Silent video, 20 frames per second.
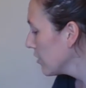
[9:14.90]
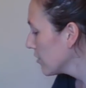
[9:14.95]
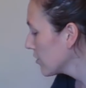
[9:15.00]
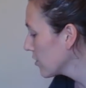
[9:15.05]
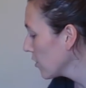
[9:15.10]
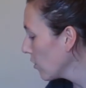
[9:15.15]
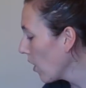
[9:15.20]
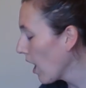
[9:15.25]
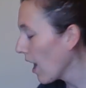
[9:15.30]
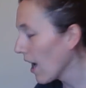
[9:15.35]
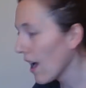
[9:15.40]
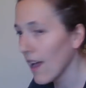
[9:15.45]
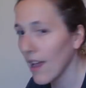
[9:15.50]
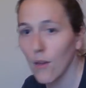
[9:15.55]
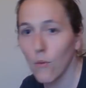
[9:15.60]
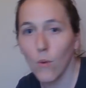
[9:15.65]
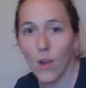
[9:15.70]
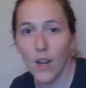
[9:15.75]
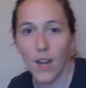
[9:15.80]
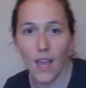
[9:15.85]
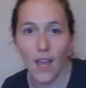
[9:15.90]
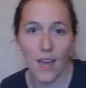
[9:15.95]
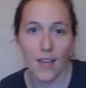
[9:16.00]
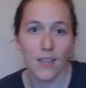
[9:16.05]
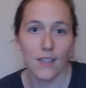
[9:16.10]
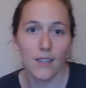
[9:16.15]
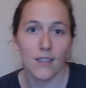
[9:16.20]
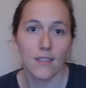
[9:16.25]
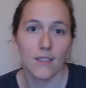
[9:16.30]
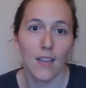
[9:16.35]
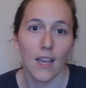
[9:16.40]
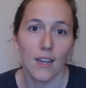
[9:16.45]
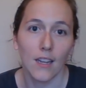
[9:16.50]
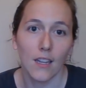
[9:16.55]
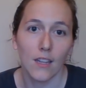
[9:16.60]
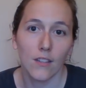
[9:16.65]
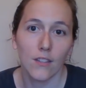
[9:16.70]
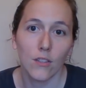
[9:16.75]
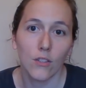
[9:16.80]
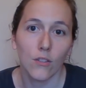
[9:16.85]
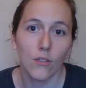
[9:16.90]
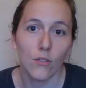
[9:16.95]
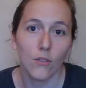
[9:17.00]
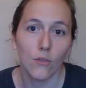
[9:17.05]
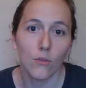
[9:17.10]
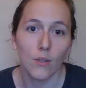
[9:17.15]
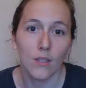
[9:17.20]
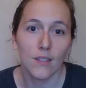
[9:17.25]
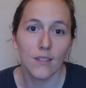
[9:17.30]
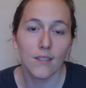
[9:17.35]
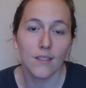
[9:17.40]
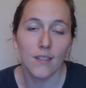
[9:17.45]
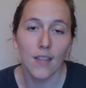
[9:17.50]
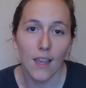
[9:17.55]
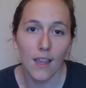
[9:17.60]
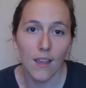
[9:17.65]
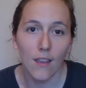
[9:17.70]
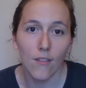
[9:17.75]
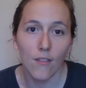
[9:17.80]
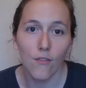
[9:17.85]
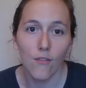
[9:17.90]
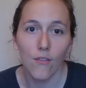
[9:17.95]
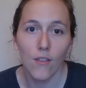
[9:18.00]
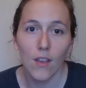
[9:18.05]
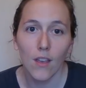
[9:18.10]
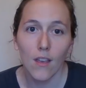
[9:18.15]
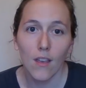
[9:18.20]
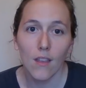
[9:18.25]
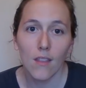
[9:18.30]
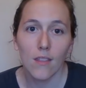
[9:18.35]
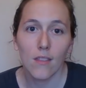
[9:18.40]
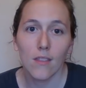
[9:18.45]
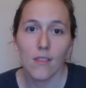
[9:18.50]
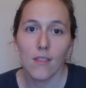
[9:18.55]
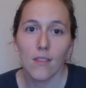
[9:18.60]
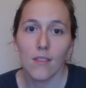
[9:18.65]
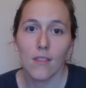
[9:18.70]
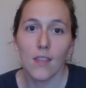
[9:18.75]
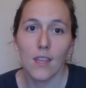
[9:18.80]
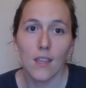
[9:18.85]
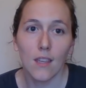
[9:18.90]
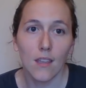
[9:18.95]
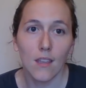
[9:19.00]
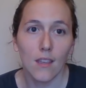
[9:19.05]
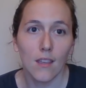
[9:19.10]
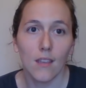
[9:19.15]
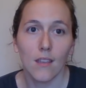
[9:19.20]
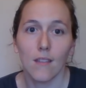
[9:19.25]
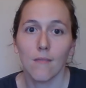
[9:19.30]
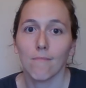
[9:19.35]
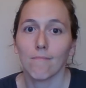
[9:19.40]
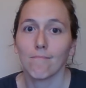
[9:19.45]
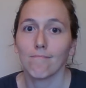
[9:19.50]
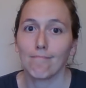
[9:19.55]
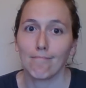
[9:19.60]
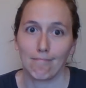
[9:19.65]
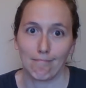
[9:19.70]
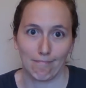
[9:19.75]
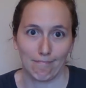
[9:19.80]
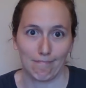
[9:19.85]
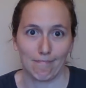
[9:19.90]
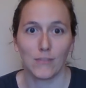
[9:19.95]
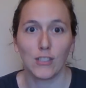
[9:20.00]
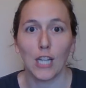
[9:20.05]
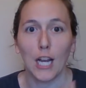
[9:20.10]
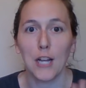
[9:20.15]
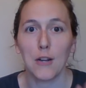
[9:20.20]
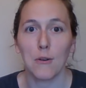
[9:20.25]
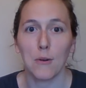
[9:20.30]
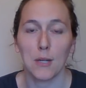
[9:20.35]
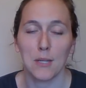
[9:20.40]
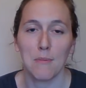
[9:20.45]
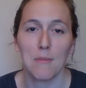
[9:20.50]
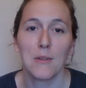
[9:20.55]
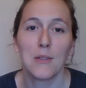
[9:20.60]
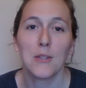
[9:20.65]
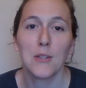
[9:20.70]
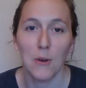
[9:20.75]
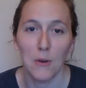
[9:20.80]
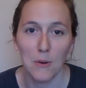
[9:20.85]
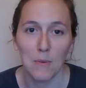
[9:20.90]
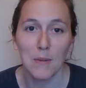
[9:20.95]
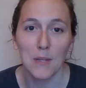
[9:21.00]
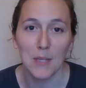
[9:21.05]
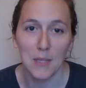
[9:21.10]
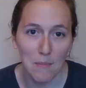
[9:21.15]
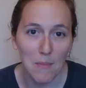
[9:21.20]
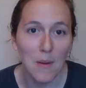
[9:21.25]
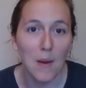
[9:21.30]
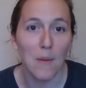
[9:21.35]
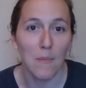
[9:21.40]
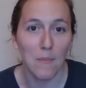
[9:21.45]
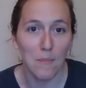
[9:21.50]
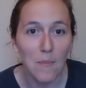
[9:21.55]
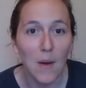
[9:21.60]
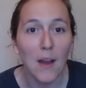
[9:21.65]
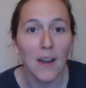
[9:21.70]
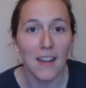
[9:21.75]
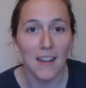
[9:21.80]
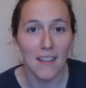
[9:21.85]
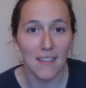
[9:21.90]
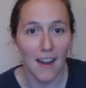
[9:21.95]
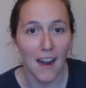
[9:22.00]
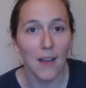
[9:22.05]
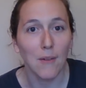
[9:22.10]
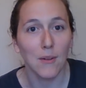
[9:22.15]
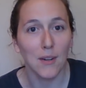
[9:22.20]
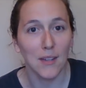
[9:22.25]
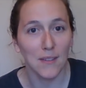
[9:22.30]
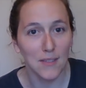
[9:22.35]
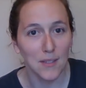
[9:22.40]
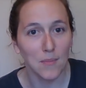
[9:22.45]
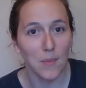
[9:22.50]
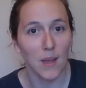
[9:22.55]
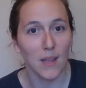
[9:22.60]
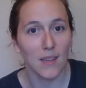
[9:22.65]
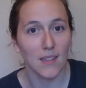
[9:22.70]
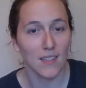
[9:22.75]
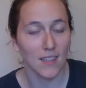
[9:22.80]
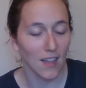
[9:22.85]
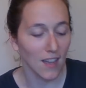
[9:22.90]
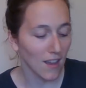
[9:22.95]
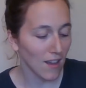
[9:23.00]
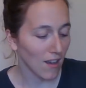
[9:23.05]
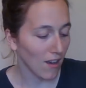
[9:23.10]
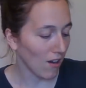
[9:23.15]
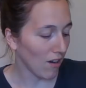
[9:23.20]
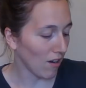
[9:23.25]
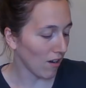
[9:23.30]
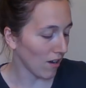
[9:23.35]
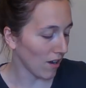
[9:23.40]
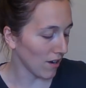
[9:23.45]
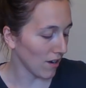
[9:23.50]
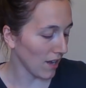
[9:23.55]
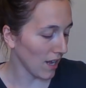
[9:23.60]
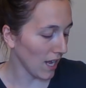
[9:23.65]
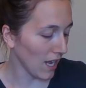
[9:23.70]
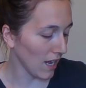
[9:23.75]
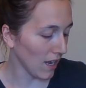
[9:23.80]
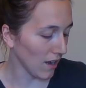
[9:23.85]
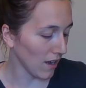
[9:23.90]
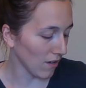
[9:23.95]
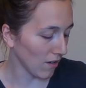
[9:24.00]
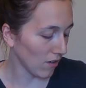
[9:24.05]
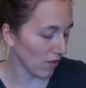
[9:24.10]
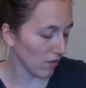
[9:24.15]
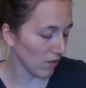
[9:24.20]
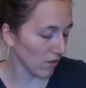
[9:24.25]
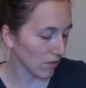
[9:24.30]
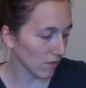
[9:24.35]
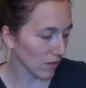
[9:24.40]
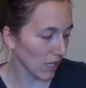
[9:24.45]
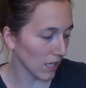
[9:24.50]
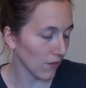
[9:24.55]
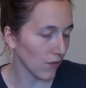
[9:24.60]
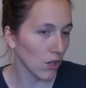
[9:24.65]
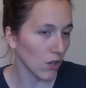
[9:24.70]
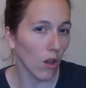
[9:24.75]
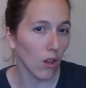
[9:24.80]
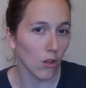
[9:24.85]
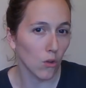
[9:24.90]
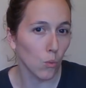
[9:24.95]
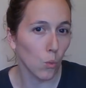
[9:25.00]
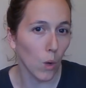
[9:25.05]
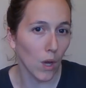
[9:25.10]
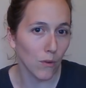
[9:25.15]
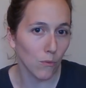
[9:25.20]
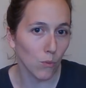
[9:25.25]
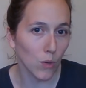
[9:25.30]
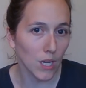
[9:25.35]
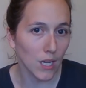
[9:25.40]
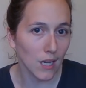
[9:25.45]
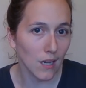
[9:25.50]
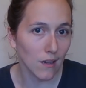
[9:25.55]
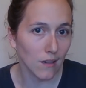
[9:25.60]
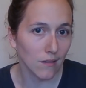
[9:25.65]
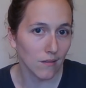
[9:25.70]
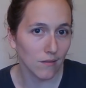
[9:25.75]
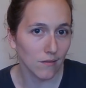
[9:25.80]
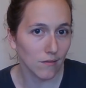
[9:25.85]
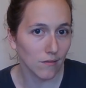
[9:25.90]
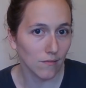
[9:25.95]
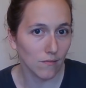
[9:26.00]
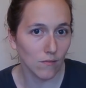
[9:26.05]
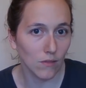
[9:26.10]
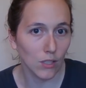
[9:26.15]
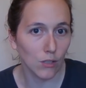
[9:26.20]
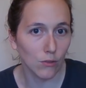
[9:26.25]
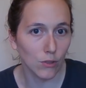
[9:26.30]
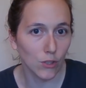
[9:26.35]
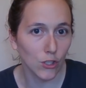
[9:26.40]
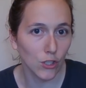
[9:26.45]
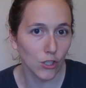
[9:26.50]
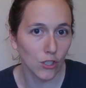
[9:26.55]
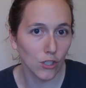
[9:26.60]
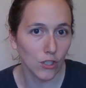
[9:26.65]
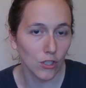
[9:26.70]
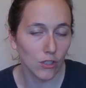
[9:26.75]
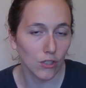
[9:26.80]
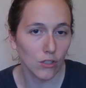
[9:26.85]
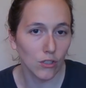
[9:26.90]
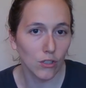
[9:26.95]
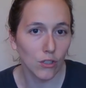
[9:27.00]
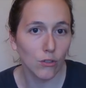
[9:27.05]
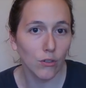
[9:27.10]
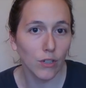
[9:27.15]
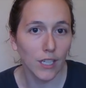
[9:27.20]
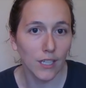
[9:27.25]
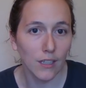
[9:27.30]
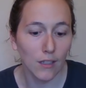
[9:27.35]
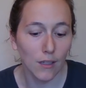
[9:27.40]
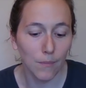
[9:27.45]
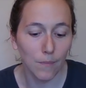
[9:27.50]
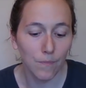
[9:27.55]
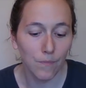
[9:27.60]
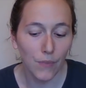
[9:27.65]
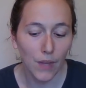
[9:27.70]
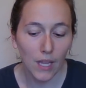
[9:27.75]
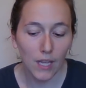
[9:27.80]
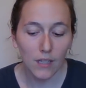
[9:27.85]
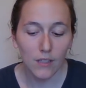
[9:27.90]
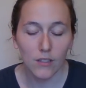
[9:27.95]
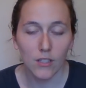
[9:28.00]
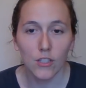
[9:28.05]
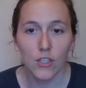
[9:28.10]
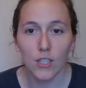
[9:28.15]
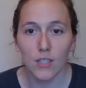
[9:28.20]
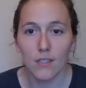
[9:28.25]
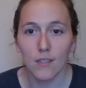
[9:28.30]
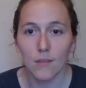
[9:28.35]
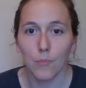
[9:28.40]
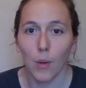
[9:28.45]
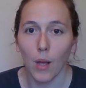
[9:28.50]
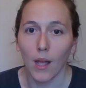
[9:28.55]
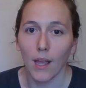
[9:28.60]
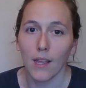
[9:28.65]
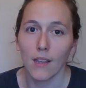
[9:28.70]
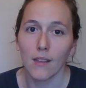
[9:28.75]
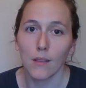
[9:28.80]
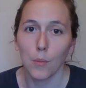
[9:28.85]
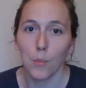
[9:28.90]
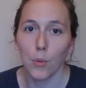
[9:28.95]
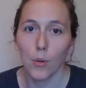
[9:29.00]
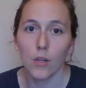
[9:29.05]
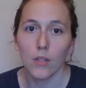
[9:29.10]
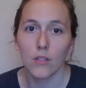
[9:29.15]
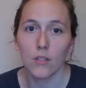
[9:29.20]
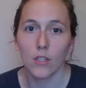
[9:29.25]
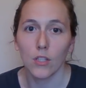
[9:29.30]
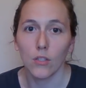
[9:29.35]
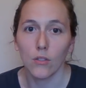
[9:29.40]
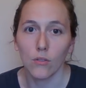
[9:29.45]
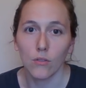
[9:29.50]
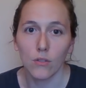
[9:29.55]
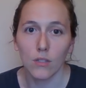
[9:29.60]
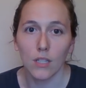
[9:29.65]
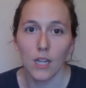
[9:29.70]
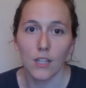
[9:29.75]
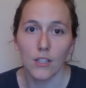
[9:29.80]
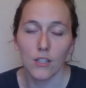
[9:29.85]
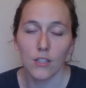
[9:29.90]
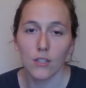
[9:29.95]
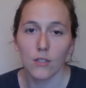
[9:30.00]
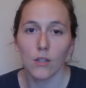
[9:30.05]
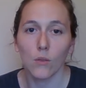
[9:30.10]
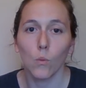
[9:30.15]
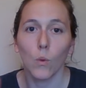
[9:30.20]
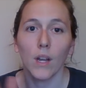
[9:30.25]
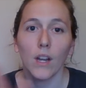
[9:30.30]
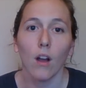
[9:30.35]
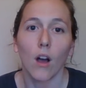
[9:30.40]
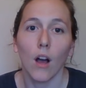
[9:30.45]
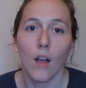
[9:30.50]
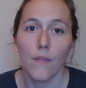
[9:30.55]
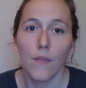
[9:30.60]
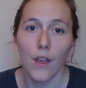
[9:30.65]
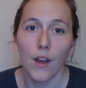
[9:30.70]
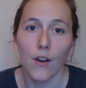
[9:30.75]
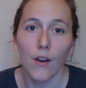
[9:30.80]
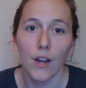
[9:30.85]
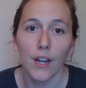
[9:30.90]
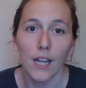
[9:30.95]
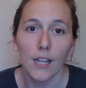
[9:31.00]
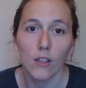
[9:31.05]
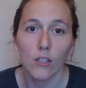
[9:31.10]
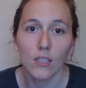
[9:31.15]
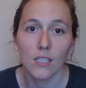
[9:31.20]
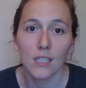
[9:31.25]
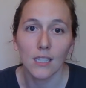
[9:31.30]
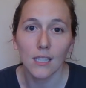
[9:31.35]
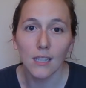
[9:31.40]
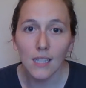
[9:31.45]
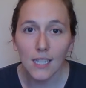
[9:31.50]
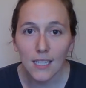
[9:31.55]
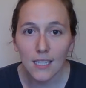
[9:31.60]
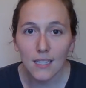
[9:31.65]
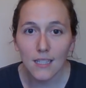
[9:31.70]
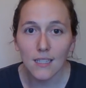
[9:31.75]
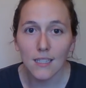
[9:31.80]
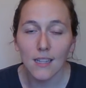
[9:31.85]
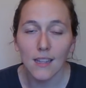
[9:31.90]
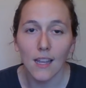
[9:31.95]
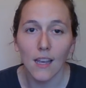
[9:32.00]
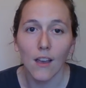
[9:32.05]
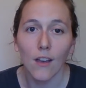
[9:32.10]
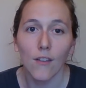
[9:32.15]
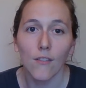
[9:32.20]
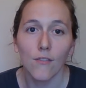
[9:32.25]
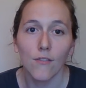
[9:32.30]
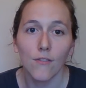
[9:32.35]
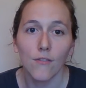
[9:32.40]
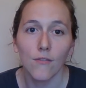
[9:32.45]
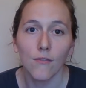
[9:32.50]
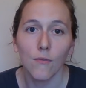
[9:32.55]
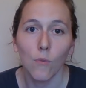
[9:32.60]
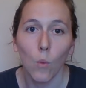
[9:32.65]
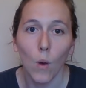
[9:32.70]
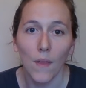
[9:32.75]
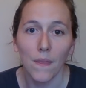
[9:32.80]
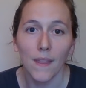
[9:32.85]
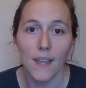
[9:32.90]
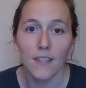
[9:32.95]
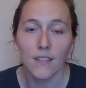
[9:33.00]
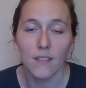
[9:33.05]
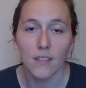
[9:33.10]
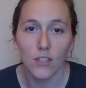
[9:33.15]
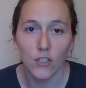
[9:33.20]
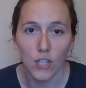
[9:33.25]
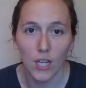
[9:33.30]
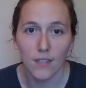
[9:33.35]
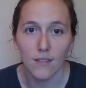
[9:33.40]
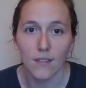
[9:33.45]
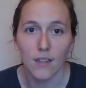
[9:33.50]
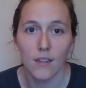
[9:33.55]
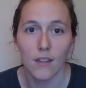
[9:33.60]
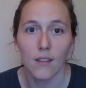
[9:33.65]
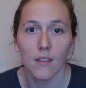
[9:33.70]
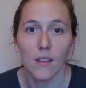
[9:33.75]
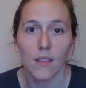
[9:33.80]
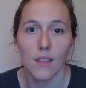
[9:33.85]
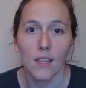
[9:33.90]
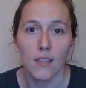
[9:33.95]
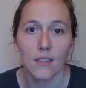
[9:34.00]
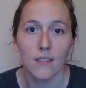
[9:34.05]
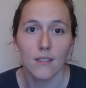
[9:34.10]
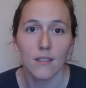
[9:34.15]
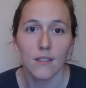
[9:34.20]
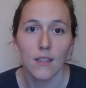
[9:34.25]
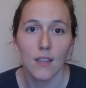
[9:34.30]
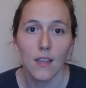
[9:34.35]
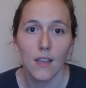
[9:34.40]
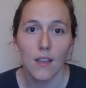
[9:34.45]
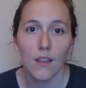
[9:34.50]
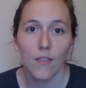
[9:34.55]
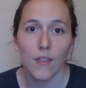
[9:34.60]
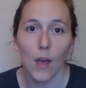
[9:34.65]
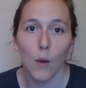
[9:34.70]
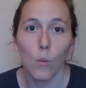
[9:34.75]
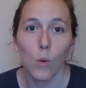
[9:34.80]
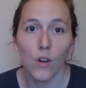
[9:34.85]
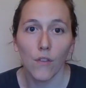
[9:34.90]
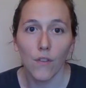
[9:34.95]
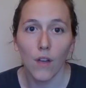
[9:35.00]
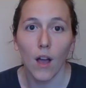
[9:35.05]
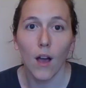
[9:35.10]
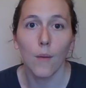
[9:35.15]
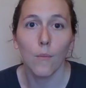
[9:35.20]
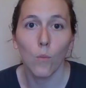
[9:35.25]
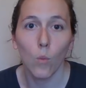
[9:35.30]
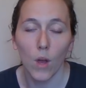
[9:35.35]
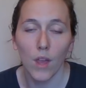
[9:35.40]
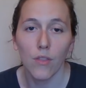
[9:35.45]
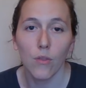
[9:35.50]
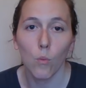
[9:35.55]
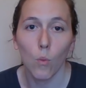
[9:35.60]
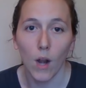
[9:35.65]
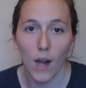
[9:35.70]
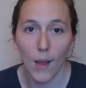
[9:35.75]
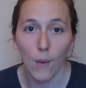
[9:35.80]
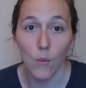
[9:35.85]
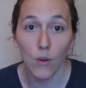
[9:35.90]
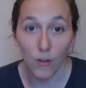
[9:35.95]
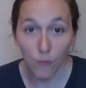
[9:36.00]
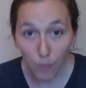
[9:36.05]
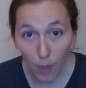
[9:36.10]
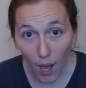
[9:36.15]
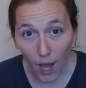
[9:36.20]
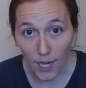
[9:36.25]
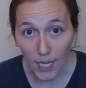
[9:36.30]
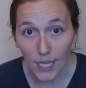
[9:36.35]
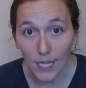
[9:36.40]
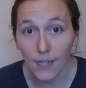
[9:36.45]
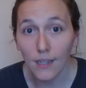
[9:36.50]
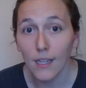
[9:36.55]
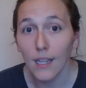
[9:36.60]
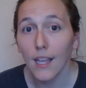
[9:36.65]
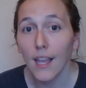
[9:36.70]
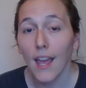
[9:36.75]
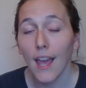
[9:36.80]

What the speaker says: So I went ahead and decided to save the ginormous amount of money that I would have spent on a kind of an all-in-one reading literature curriculum to just buying the books used. I just went on there and I looked at the list of what they suggested and the things that would have come with what I would have bought in.